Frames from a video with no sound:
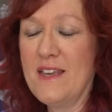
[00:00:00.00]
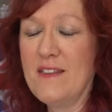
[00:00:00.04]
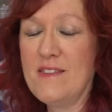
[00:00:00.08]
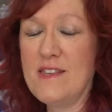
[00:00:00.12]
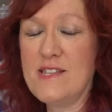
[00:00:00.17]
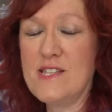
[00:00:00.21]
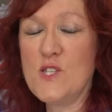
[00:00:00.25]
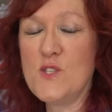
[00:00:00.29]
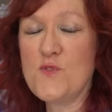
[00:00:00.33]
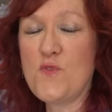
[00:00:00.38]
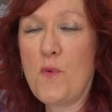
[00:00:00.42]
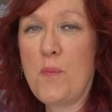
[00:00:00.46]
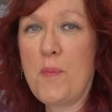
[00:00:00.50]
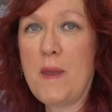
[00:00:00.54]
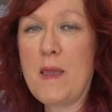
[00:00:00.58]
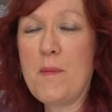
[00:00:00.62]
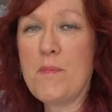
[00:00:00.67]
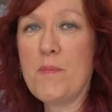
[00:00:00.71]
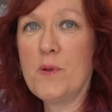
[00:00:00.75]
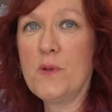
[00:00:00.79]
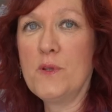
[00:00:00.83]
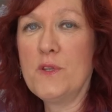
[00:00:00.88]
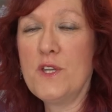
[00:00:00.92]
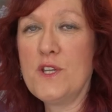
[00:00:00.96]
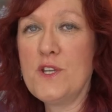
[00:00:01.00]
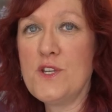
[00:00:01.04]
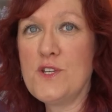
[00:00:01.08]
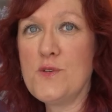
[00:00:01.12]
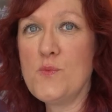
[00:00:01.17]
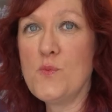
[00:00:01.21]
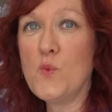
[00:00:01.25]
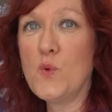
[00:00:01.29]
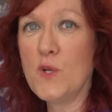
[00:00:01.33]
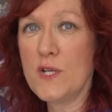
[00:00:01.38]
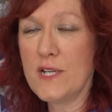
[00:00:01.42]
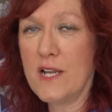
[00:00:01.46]
This is for people that
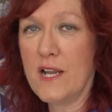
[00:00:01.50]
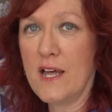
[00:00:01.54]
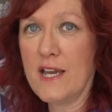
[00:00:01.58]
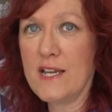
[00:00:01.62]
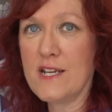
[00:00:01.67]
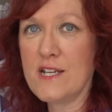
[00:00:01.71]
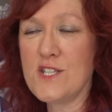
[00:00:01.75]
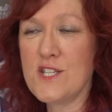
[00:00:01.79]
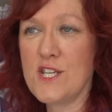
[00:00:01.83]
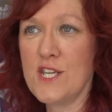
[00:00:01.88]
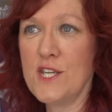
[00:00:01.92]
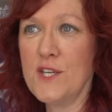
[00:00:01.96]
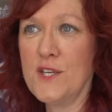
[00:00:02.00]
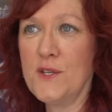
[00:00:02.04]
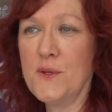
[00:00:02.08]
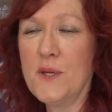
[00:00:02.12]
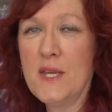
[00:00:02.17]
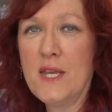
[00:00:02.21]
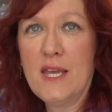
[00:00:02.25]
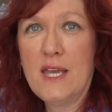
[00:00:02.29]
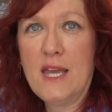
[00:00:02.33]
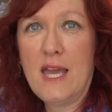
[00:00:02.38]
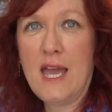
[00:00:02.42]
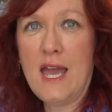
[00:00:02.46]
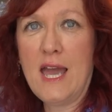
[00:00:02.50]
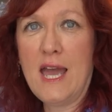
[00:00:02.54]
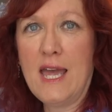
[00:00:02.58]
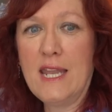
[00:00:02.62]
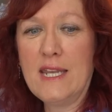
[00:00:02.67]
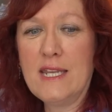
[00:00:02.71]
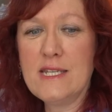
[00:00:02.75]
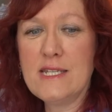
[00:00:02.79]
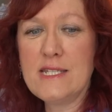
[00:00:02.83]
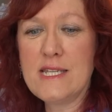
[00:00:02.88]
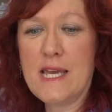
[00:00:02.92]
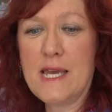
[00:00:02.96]
would like to,
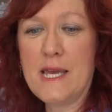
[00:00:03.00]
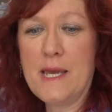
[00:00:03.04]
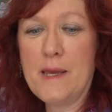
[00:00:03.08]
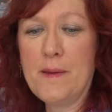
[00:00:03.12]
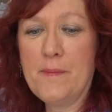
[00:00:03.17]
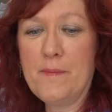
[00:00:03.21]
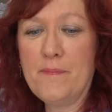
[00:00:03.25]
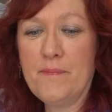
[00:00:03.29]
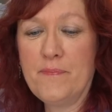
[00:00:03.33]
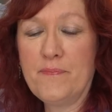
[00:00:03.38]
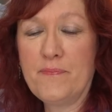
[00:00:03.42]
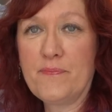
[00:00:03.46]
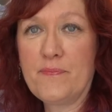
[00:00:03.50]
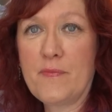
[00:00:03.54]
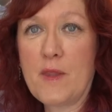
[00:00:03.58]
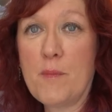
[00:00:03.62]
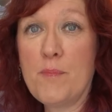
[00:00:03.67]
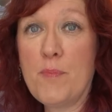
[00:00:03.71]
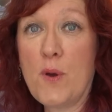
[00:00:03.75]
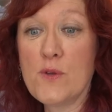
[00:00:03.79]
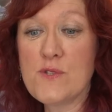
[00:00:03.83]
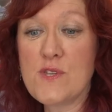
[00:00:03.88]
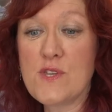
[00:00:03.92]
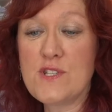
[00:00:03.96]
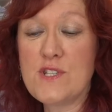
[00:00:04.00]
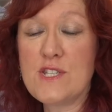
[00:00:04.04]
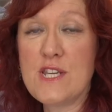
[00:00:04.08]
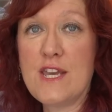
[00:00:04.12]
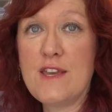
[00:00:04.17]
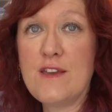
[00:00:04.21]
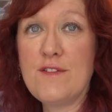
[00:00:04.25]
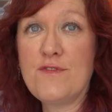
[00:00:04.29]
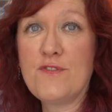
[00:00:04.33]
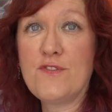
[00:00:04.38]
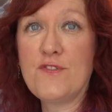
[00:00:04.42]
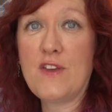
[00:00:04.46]
and
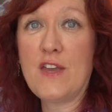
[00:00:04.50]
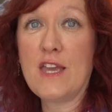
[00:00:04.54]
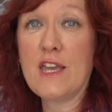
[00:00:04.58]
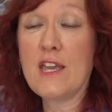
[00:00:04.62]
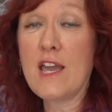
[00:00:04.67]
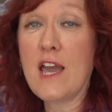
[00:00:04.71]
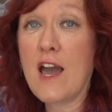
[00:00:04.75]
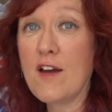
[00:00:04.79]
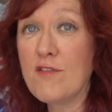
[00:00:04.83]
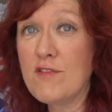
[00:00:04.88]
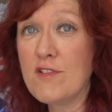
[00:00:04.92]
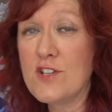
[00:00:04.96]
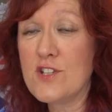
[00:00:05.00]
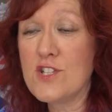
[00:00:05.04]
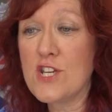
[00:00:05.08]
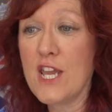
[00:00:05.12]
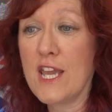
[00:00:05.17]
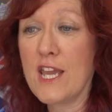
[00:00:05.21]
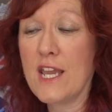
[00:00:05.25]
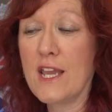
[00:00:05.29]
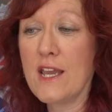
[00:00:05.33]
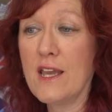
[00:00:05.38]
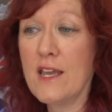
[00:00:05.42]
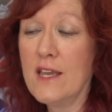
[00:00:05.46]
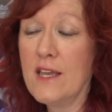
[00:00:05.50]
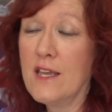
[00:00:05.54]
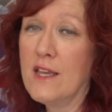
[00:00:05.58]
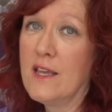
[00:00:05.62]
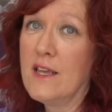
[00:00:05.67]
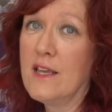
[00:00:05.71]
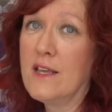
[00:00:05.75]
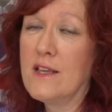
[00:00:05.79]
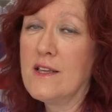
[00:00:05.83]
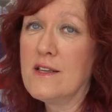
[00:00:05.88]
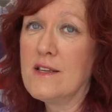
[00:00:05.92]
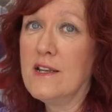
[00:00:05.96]
positive, encouraging,
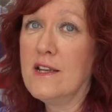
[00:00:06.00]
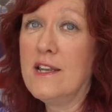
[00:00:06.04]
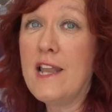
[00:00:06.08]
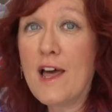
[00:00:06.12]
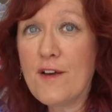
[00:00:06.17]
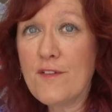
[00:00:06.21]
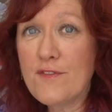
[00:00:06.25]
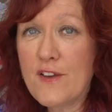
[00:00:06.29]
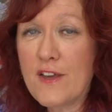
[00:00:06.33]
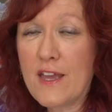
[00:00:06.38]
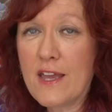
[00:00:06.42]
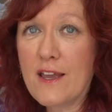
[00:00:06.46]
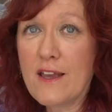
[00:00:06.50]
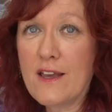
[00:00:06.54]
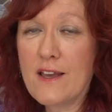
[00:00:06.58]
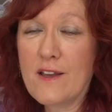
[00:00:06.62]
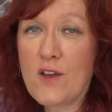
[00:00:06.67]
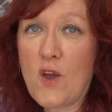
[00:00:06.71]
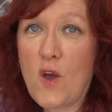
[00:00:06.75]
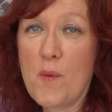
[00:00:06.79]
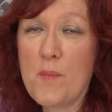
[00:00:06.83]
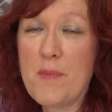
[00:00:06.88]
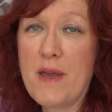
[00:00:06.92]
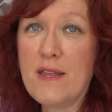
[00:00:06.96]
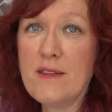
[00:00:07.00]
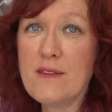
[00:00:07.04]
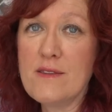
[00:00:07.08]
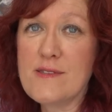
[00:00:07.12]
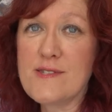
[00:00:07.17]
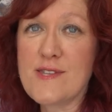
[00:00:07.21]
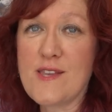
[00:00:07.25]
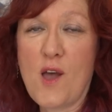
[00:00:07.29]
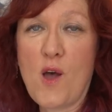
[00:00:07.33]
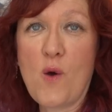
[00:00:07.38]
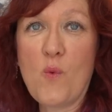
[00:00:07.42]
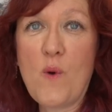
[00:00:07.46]
loving
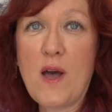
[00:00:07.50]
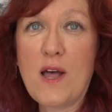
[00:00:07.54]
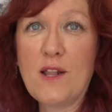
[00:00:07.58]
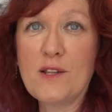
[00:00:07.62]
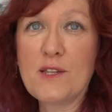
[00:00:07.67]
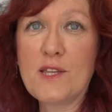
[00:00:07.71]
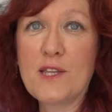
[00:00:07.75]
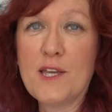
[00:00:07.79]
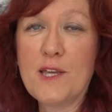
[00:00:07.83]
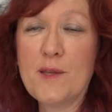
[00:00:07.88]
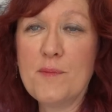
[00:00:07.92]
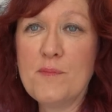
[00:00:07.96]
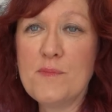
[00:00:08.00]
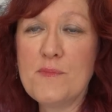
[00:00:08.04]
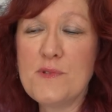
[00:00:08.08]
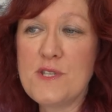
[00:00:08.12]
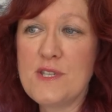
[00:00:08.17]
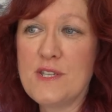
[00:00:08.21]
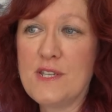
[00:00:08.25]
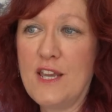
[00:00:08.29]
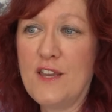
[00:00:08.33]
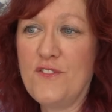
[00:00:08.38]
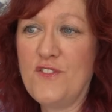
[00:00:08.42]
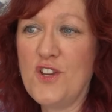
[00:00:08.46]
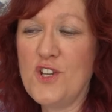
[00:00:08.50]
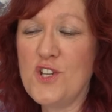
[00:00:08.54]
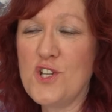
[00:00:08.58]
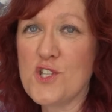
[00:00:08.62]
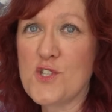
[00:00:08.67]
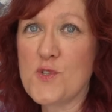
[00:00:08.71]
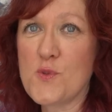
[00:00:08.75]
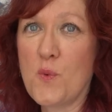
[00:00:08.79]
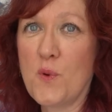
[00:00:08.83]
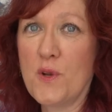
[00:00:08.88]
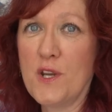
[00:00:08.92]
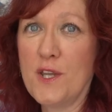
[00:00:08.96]
comments are welcomed. If you
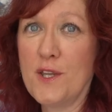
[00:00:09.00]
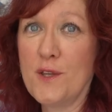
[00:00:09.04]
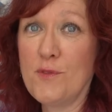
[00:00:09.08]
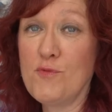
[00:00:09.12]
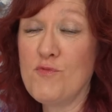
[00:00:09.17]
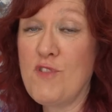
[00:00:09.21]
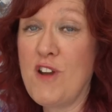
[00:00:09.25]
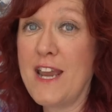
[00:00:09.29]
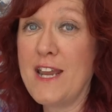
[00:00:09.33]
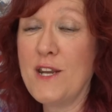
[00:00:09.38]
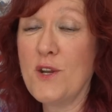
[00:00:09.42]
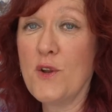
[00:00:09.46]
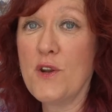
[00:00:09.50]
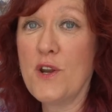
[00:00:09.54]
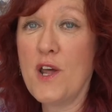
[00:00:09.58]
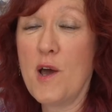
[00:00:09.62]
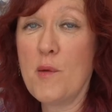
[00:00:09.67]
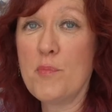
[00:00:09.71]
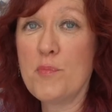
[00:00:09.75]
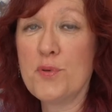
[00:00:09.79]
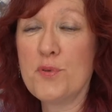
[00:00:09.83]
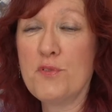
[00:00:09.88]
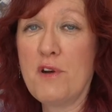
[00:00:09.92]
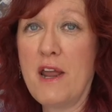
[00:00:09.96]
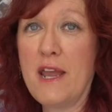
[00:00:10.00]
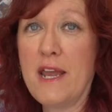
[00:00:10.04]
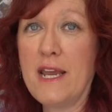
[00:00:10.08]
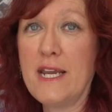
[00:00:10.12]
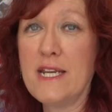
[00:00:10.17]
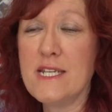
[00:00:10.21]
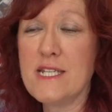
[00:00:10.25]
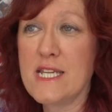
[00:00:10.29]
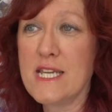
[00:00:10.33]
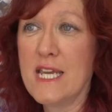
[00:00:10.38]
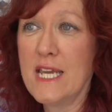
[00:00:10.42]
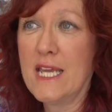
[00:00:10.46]
just want to rain on our
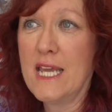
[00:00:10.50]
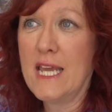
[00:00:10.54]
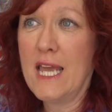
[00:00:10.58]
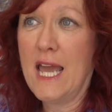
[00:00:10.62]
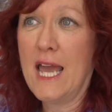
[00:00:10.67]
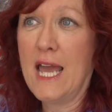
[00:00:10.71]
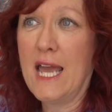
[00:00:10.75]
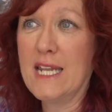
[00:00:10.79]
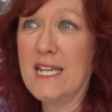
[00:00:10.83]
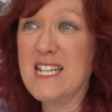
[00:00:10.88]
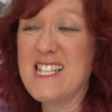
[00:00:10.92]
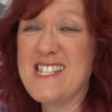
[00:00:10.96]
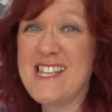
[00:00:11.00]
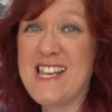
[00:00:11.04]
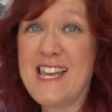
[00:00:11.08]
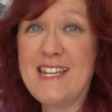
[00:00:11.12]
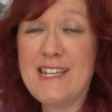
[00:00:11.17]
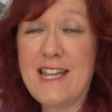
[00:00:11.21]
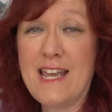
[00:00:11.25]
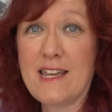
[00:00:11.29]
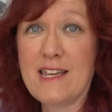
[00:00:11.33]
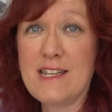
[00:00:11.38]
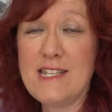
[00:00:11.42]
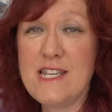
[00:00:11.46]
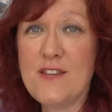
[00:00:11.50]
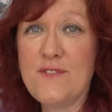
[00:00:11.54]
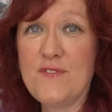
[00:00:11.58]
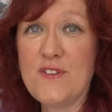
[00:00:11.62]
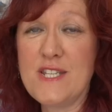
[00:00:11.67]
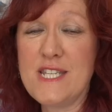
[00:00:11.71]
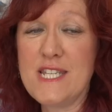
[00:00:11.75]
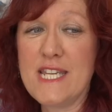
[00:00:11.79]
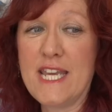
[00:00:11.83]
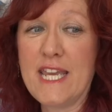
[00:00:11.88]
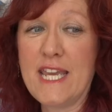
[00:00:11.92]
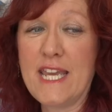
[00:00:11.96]
parade and send
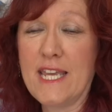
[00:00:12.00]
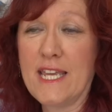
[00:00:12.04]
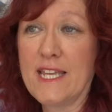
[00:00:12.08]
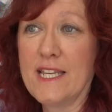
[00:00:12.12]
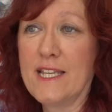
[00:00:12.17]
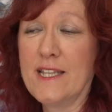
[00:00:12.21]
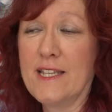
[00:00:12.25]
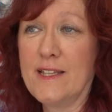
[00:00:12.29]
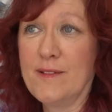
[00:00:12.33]
negativity,